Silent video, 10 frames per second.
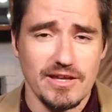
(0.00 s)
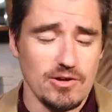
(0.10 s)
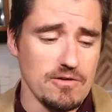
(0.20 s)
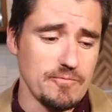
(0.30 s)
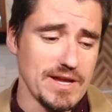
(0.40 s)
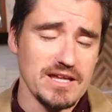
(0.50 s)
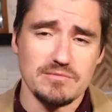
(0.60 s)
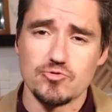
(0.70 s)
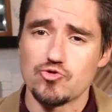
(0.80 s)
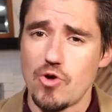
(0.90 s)
You know, if we had
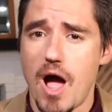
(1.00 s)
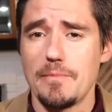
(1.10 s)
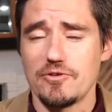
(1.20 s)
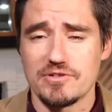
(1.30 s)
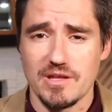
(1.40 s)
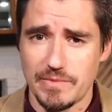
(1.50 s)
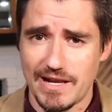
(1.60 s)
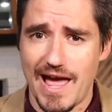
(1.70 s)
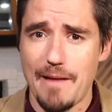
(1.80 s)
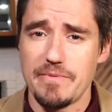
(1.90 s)
some trauma or something
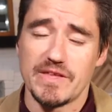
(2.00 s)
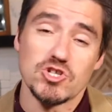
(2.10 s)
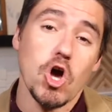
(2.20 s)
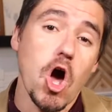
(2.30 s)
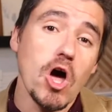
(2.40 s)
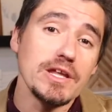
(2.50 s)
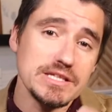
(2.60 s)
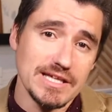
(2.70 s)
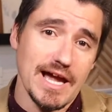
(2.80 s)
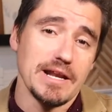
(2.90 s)
happened that
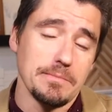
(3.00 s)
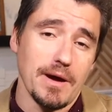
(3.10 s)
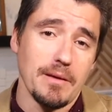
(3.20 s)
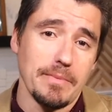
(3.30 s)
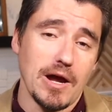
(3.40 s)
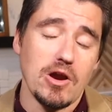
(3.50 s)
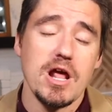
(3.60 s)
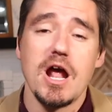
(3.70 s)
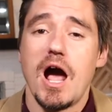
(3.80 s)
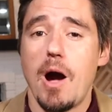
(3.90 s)
caused the eye to pop out,
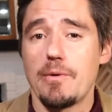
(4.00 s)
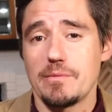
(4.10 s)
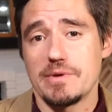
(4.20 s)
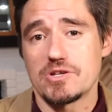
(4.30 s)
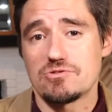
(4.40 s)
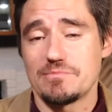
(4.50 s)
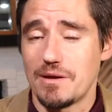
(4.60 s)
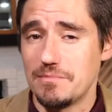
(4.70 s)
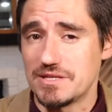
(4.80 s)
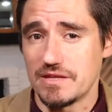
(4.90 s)
I want to make sure I'm
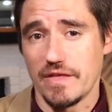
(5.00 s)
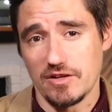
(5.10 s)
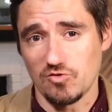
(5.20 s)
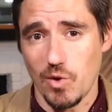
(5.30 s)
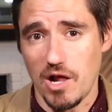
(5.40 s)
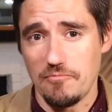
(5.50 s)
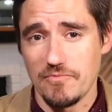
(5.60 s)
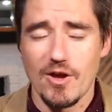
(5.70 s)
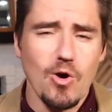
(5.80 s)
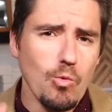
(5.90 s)
not missing that as well.
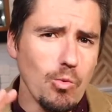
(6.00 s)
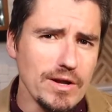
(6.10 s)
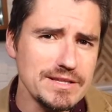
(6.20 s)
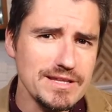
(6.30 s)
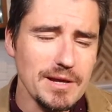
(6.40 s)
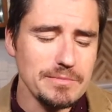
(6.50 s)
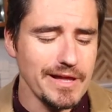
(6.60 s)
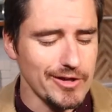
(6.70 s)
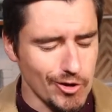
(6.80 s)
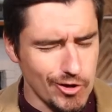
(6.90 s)
Once I'm
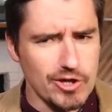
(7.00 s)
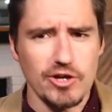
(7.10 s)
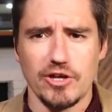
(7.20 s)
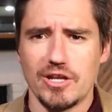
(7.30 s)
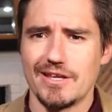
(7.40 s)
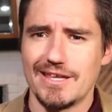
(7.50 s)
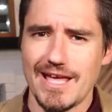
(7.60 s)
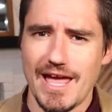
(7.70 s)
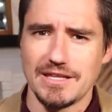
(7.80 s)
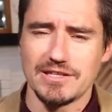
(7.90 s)
like, good,
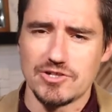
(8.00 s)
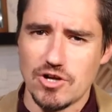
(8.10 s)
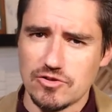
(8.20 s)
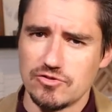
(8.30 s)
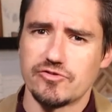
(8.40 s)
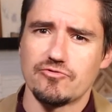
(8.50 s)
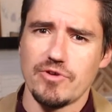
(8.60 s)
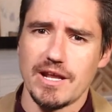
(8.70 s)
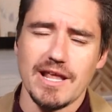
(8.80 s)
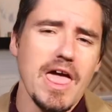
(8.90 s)
yes, the dog looks
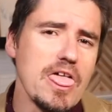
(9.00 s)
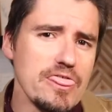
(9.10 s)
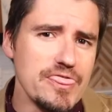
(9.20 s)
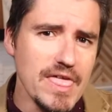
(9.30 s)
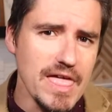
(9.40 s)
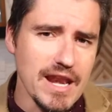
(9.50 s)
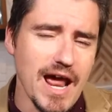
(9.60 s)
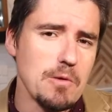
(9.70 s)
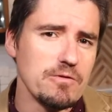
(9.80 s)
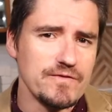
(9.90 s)
great, then
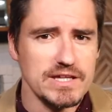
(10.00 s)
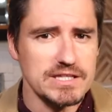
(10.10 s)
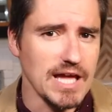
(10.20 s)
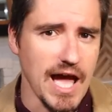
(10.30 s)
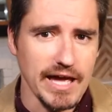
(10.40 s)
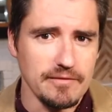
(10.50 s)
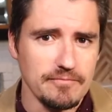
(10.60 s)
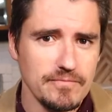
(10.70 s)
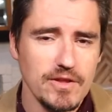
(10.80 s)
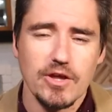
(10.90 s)
I will fix the eye
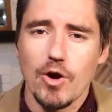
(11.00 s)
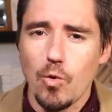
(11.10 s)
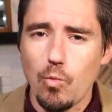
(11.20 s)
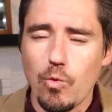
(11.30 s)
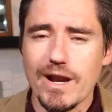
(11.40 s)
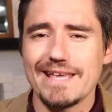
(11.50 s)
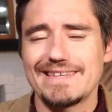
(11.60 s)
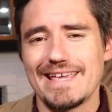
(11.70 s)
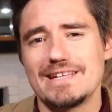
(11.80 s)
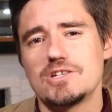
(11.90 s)
what I
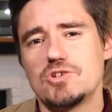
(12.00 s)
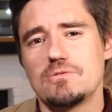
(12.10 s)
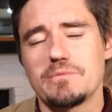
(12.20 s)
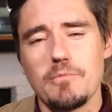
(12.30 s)
tend to do, what